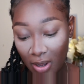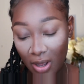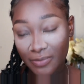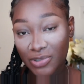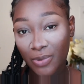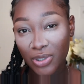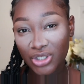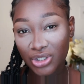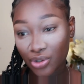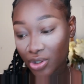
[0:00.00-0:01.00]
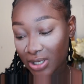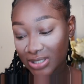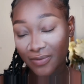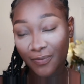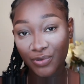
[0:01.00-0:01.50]
So I'm going to show you guys
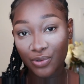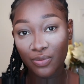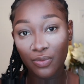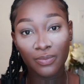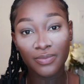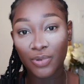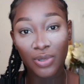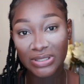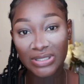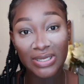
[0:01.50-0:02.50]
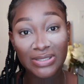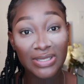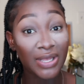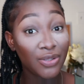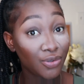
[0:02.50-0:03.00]
a few concealers that
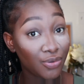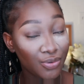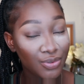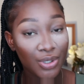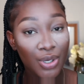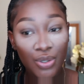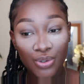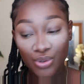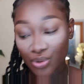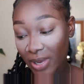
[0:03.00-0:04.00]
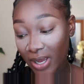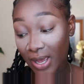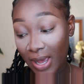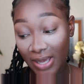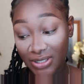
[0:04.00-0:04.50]
I use to do my
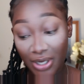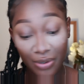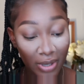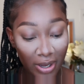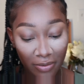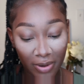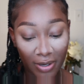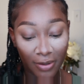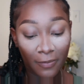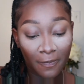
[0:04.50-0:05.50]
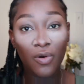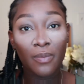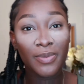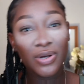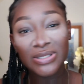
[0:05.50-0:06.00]
eyeshadow area. But
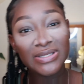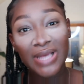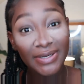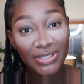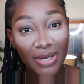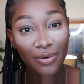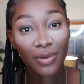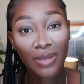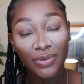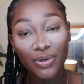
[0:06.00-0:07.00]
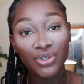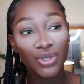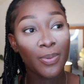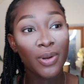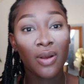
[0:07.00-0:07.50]
because it's eyeshadow and because you're
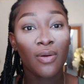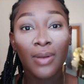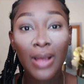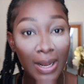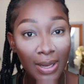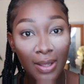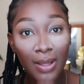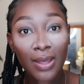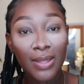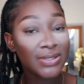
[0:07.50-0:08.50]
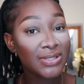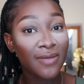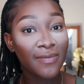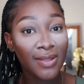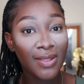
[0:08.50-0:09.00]
putting on color and stuff
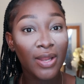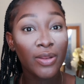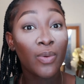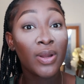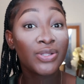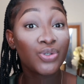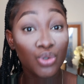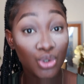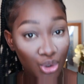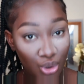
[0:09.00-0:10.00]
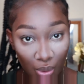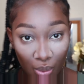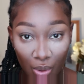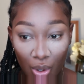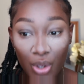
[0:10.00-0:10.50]
like that, you want it to show.
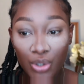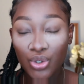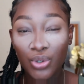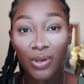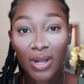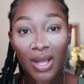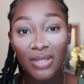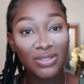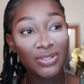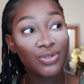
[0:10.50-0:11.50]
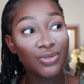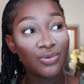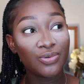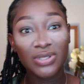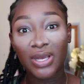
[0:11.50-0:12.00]
So you can't just
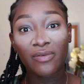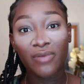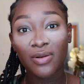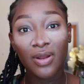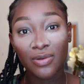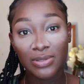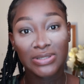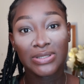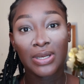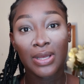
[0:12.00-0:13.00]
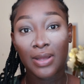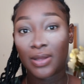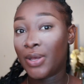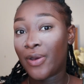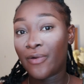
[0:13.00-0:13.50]
use like a regular concealer
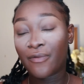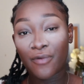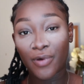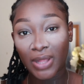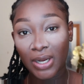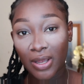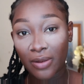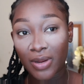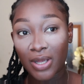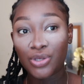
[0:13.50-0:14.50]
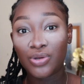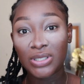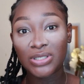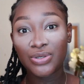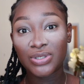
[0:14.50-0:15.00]
for that area. You need
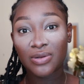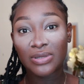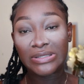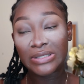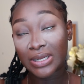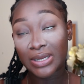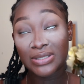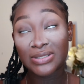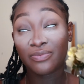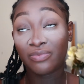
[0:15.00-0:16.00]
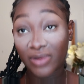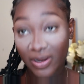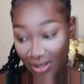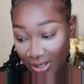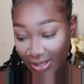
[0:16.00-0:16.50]
to use a concealer that is
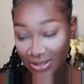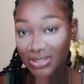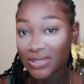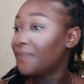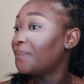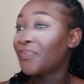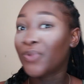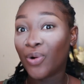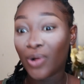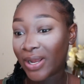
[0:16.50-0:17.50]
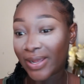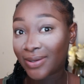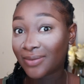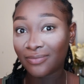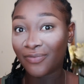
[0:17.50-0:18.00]
very light, or like
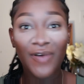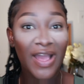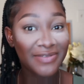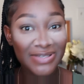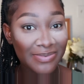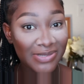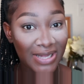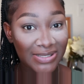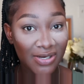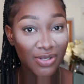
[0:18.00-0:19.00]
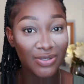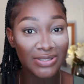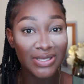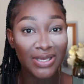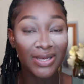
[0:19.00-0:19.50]
5 steps lighter than your
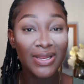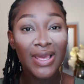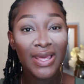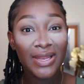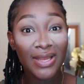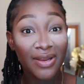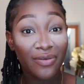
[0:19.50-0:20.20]
skin, in order